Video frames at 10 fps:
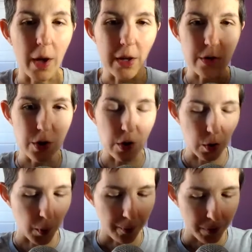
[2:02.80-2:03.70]
you
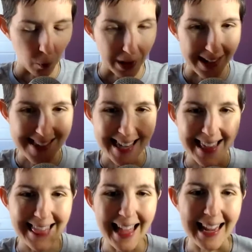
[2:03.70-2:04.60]
to really
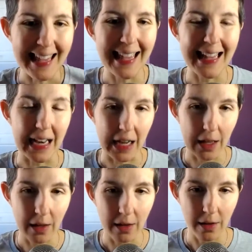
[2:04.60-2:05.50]
take that in
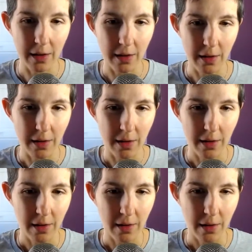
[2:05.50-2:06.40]

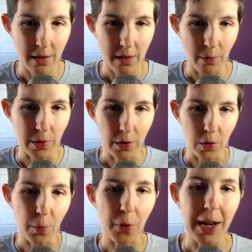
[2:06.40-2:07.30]
with a
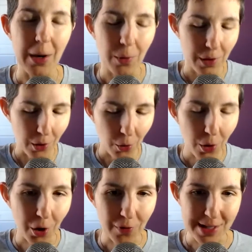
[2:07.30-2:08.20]
new brain, with a new
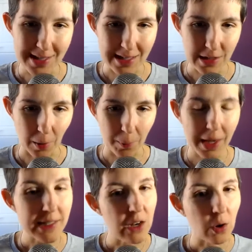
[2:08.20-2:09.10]
nervous system,
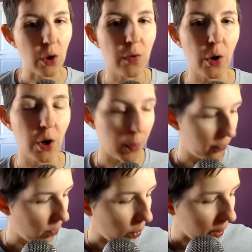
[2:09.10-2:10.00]
because I know you've heard it
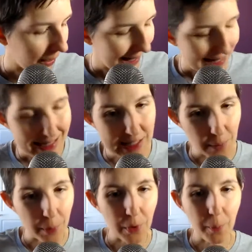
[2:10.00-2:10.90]
before.
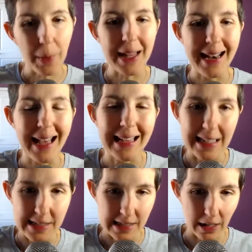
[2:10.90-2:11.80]
Simple, but not
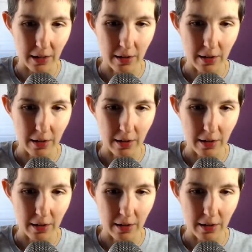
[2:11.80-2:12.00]
easy.